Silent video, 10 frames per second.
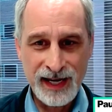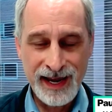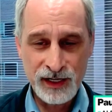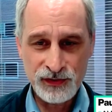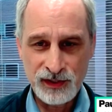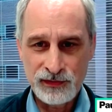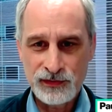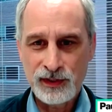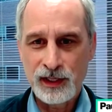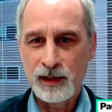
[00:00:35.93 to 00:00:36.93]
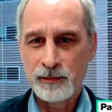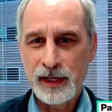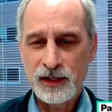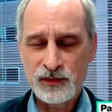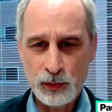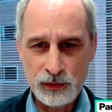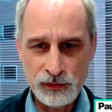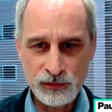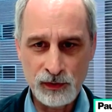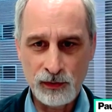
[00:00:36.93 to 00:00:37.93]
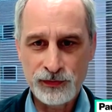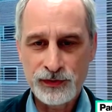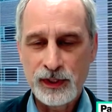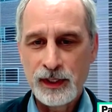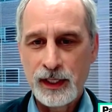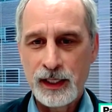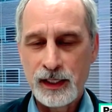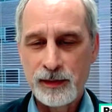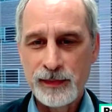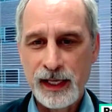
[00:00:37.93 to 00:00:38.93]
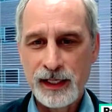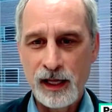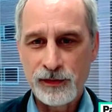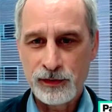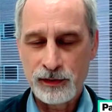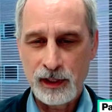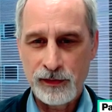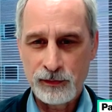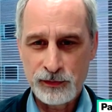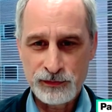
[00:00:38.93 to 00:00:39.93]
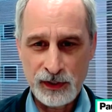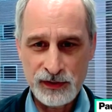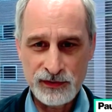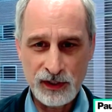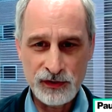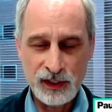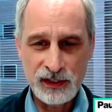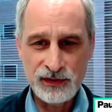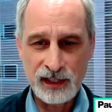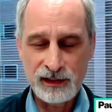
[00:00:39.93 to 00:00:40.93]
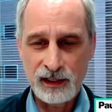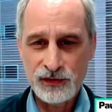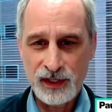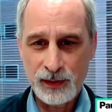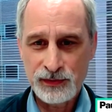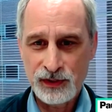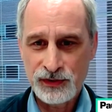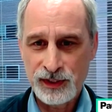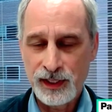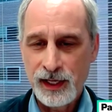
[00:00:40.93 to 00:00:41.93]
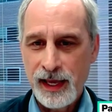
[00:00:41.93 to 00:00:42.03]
actions, export controls, and other restrictions on Chinese technology acquisition.